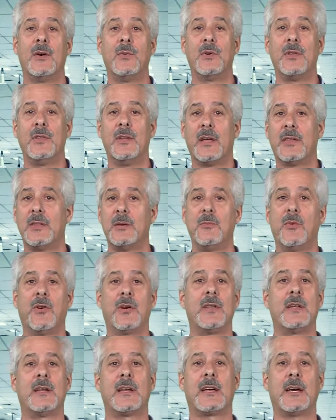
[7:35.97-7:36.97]
With nothing
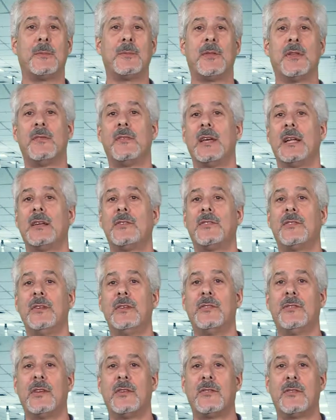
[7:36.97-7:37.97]
more than a couple of
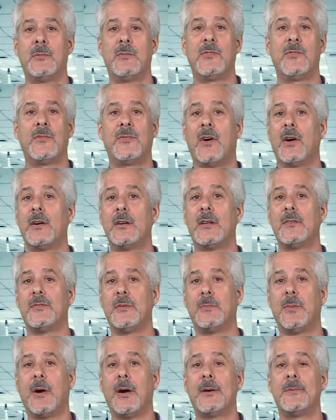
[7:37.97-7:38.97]
NST systems far enough
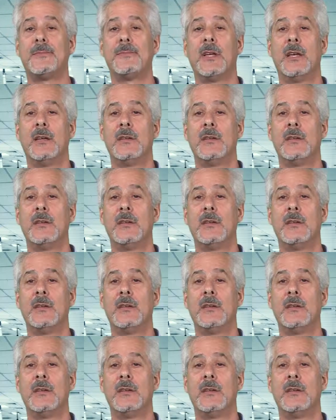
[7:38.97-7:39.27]
apart,